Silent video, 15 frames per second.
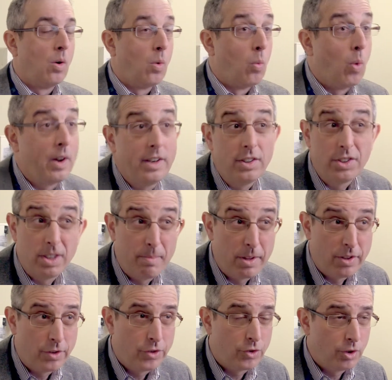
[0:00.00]
What are some of
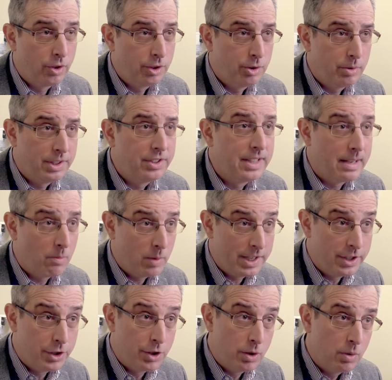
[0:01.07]
the surgeries that we
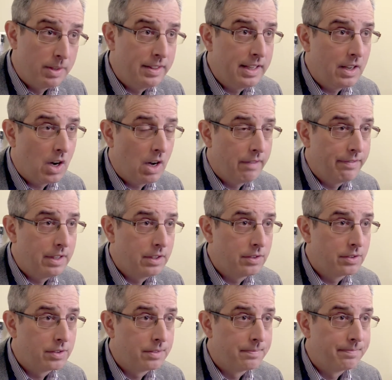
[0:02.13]
do in the
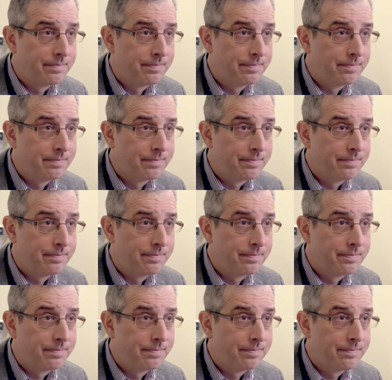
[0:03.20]
office?